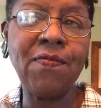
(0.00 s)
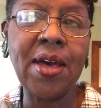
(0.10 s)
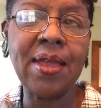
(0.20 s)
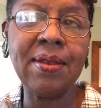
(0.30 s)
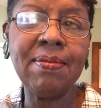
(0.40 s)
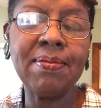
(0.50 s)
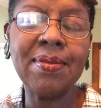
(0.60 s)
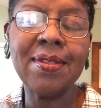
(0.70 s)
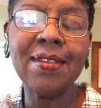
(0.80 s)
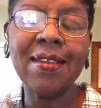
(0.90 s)
fun,
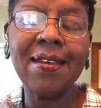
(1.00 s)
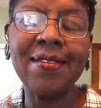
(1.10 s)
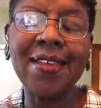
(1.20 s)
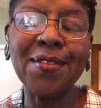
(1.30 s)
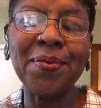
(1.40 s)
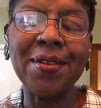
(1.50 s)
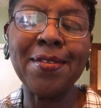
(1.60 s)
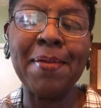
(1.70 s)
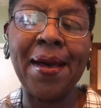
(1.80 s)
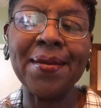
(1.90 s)
because that's what it's
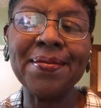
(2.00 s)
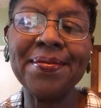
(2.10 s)
about.